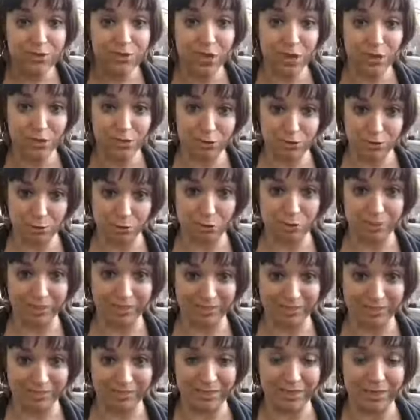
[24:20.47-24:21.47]
Tell
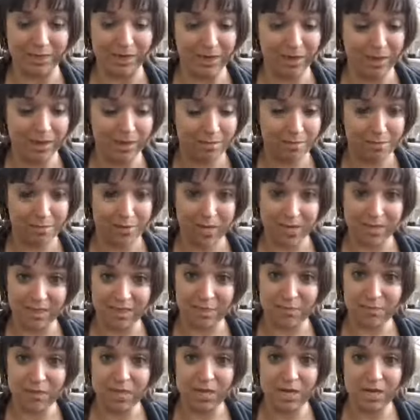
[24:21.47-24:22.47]
stories.
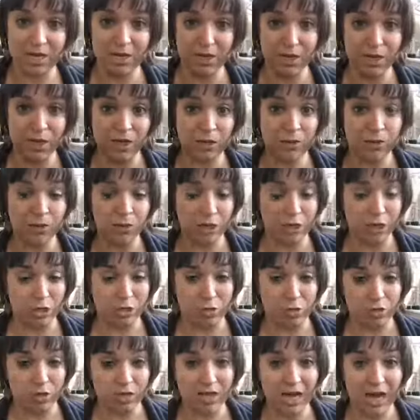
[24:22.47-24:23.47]
Make them the hero,
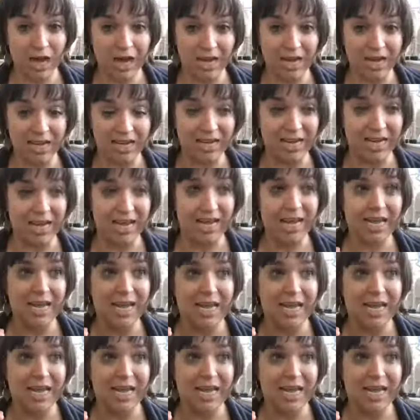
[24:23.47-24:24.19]
you're the guide,